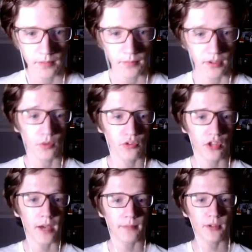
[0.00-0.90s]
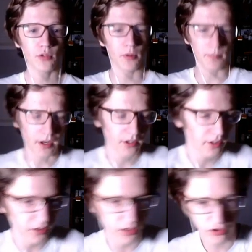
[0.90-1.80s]
But those zombies, we were
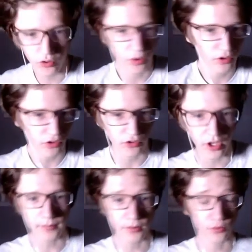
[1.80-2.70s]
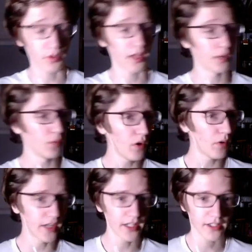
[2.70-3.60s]
pounding on the doors. The zombies were like,
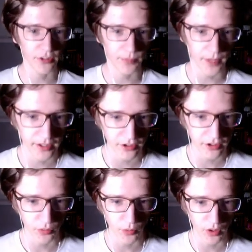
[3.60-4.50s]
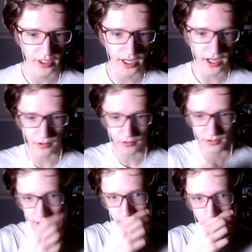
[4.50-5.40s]
whoa, I didn't expect this to work out.
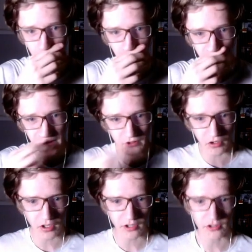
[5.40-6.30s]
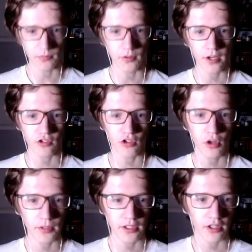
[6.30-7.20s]
Like, that's awesome. They're actually
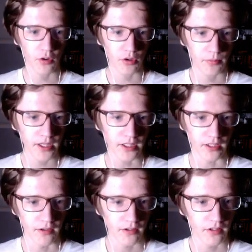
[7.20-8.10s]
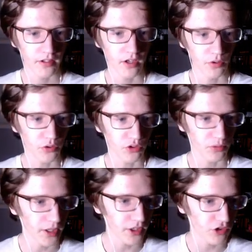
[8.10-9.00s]
opening the door to me. Oh, those are
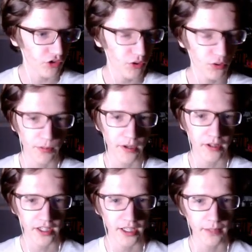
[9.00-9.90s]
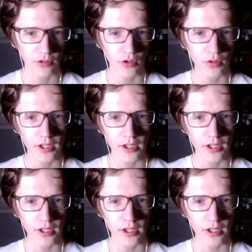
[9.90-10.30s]
some nice shoes. Better not get them dirty.